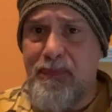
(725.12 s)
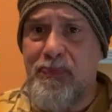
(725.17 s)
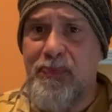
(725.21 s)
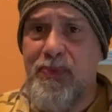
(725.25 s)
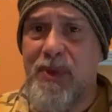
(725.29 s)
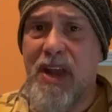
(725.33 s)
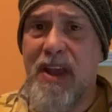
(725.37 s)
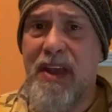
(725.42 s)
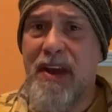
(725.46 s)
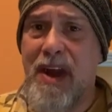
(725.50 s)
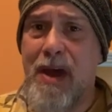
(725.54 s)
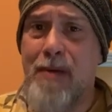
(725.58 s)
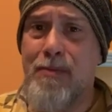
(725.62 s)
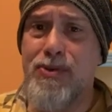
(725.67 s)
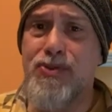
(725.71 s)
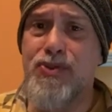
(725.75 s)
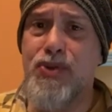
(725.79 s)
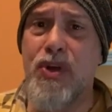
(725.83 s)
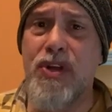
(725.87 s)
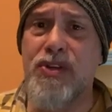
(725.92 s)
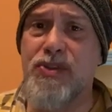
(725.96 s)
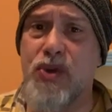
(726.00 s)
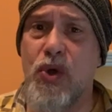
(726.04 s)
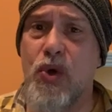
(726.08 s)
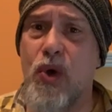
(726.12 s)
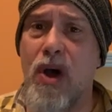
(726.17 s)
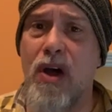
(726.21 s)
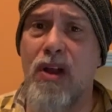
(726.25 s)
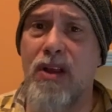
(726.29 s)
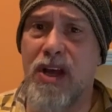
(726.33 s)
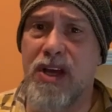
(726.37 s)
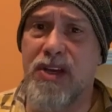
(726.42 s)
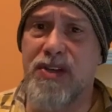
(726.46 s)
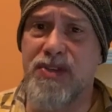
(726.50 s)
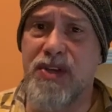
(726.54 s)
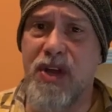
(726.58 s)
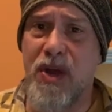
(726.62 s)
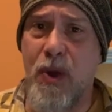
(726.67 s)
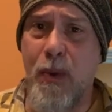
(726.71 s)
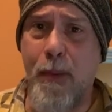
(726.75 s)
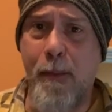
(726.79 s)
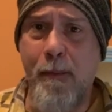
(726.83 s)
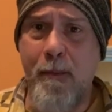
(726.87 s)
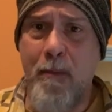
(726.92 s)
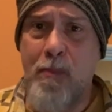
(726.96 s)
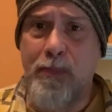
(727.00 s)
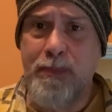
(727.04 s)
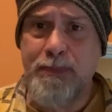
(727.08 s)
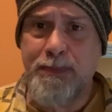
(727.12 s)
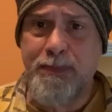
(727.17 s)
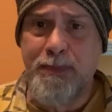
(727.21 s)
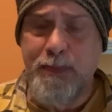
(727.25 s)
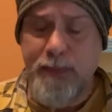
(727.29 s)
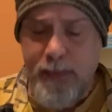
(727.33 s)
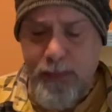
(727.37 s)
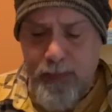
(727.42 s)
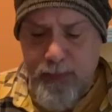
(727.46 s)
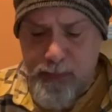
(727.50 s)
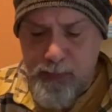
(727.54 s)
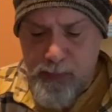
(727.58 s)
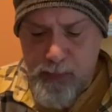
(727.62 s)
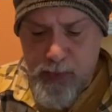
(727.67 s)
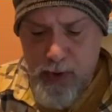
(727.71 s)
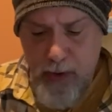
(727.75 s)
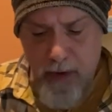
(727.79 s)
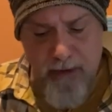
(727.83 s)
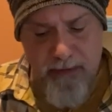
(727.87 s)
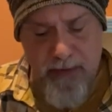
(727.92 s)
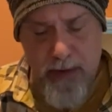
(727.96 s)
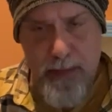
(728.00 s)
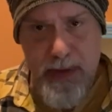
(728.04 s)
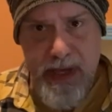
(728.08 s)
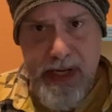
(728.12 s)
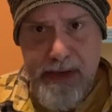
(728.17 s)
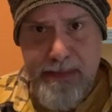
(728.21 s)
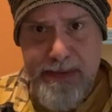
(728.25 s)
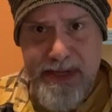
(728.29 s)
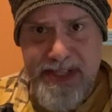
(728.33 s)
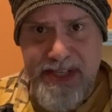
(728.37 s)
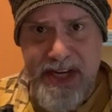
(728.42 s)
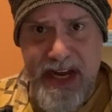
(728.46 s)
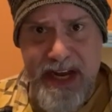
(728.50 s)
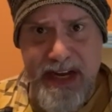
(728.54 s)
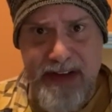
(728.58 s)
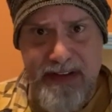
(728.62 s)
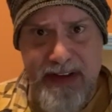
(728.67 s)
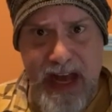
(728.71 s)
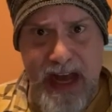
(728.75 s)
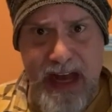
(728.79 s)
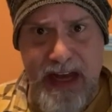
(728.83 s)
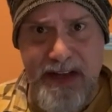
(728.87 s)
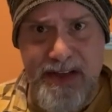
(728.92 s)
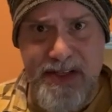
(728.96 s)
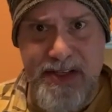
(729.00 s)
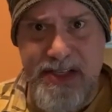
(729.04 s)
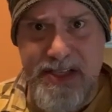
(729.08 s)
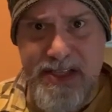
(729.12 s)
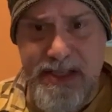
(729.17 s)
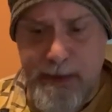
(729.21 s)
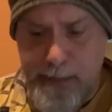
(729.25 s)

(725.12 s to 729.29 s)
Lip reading: And I'm a saltaholic, so for me to be saying that, it's,